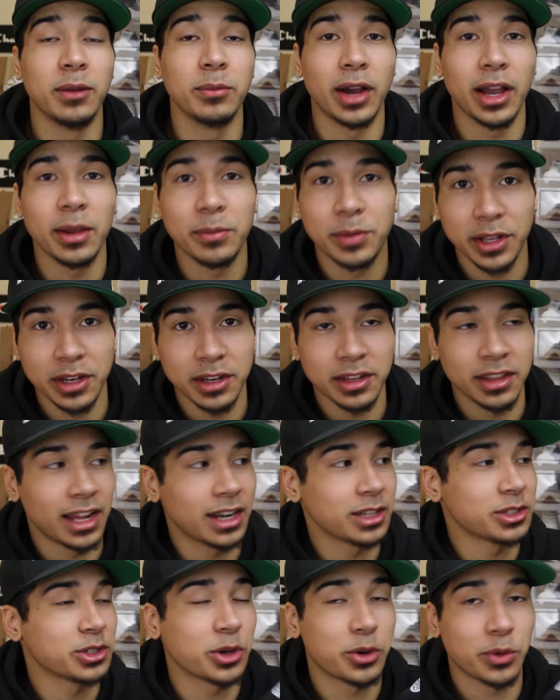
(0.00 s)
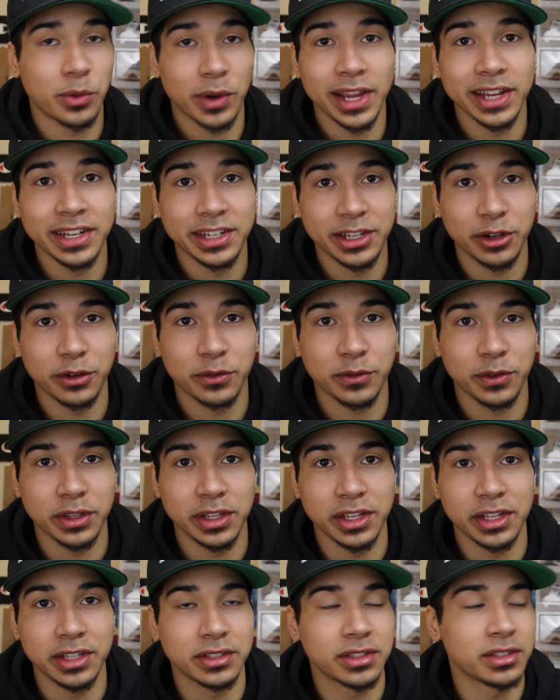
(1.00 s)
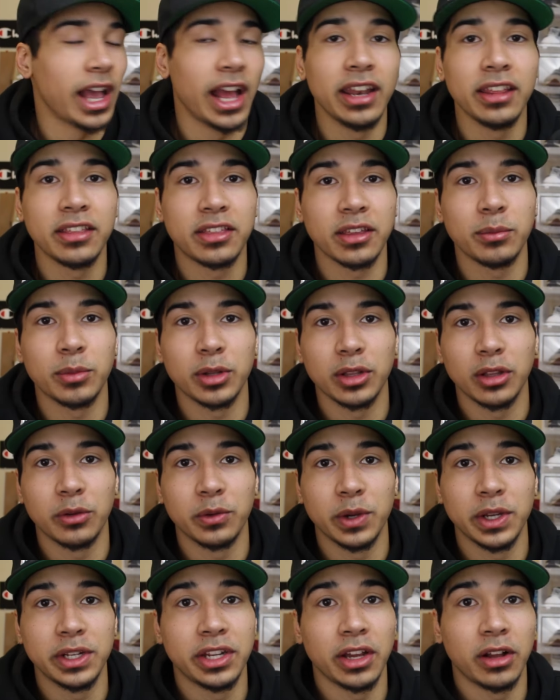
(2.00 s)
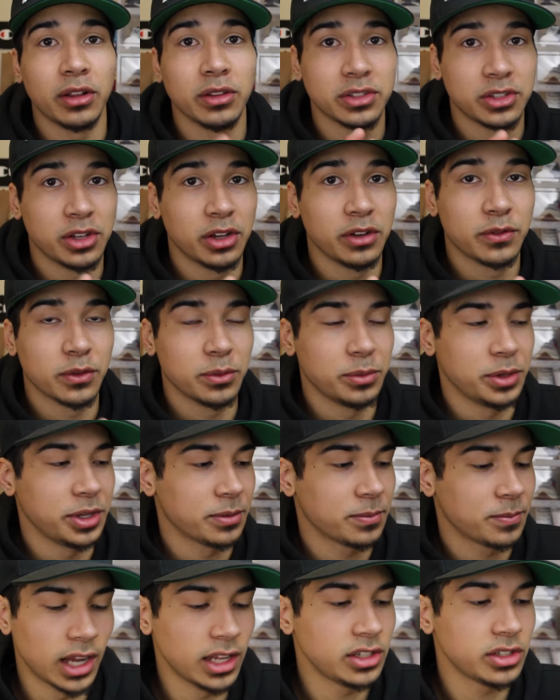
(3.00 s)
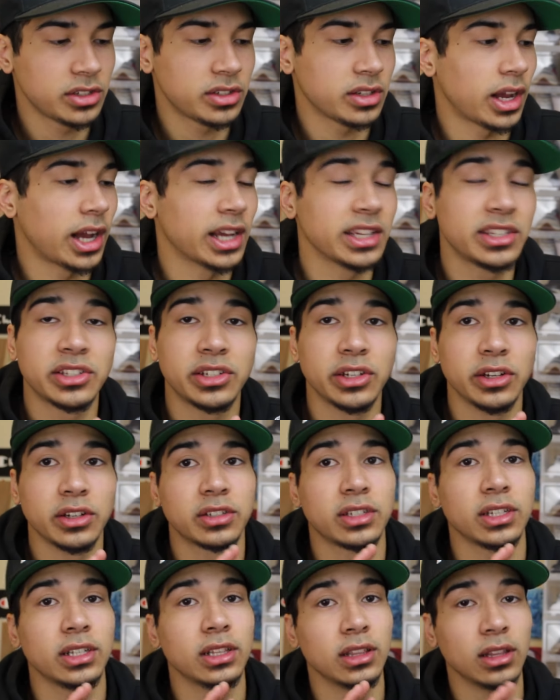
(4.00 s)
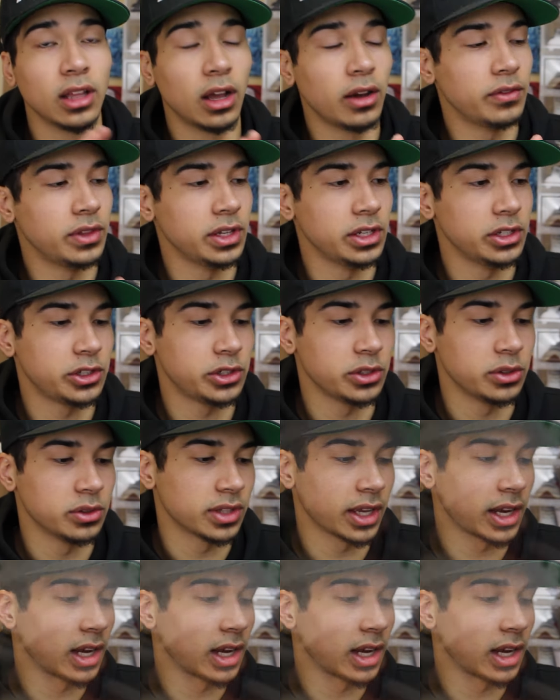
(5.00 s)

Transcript: In my opinion, that is a great deal for these. Anything below retail is good for me. I just, I seriously love these shoes.